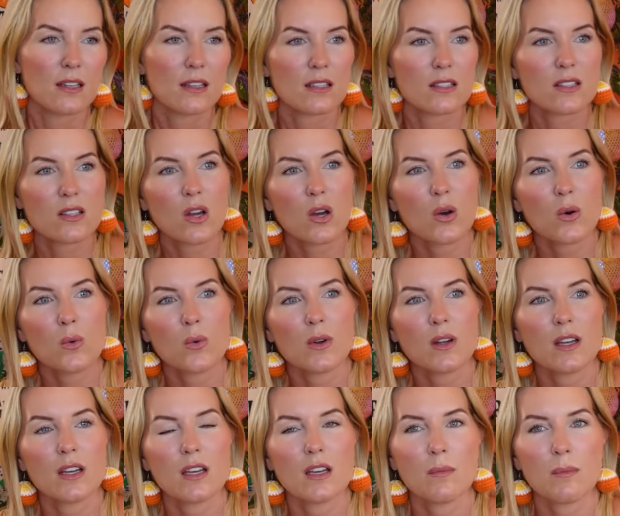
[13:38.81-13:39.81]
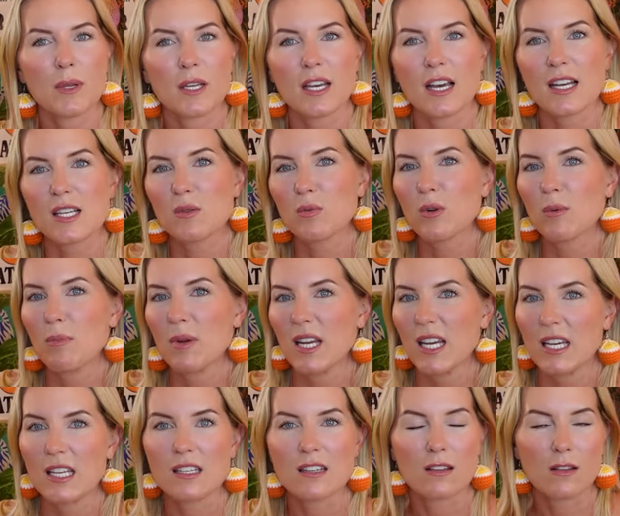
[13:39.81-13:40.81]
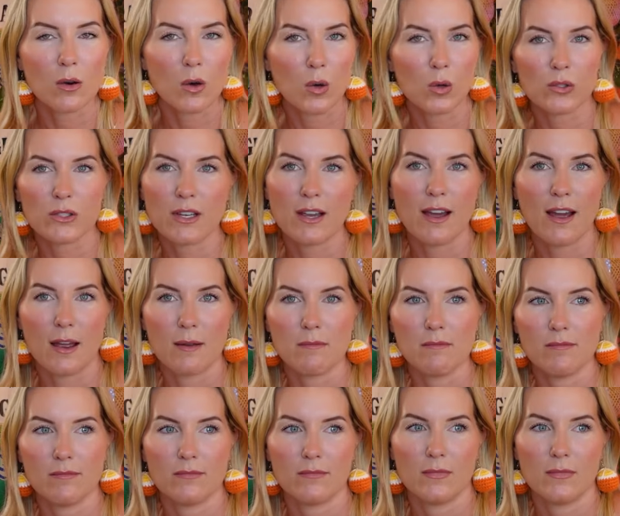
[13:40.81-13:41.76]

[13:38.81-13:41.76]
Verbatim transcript: So because we're pinned the whole time,